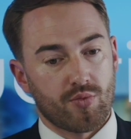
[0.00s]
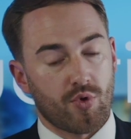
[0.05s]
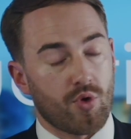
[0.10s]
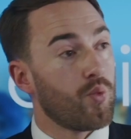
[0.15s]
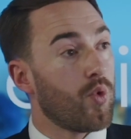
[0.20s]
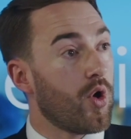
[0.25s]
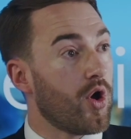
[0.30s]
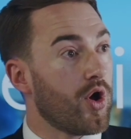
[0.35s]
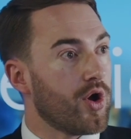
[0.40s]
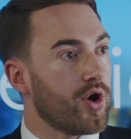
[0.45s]

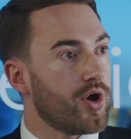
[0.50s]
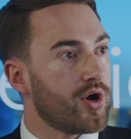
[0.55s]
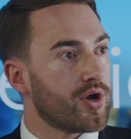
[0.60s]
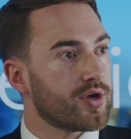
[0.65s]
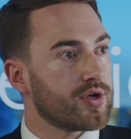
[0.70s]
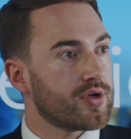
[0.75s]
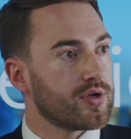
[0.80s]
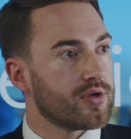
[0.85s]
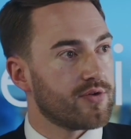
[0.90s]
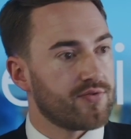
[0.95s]

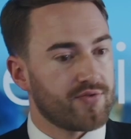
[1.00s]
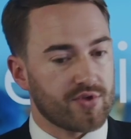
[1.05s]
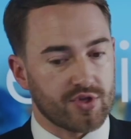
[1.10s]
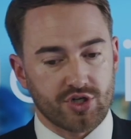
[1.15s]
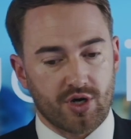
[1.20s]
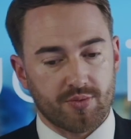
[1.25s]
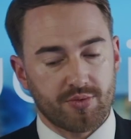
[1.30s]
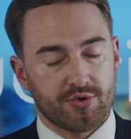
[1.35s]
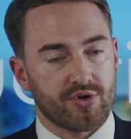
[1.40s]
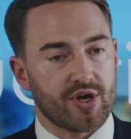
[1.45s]
work for the
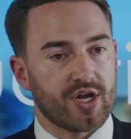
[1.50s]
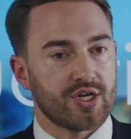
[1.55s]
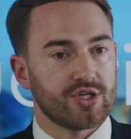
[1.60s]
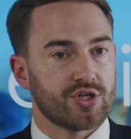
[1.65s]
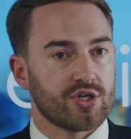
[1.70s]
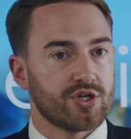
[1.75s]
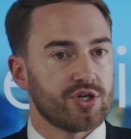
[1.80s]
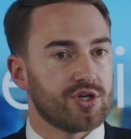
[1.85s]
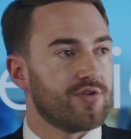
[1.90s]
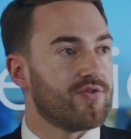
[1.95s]
job
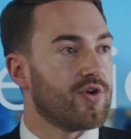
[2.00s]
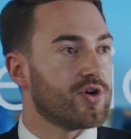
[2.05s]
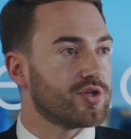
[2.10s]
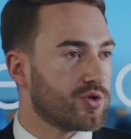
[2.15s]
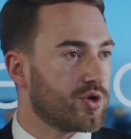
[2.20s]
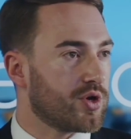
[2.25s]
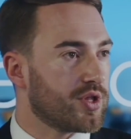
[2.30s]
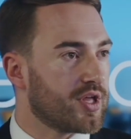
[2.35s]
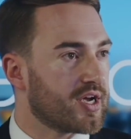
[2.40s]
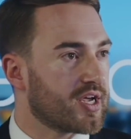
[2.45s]
creation, you've
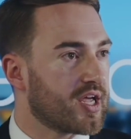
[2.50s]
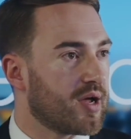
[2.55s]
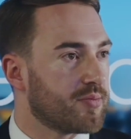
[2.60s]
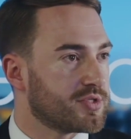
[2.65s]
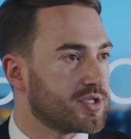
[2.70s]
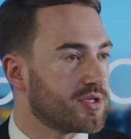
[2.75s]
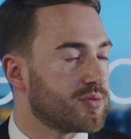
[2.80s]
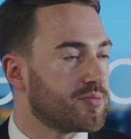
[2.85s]
also got that capital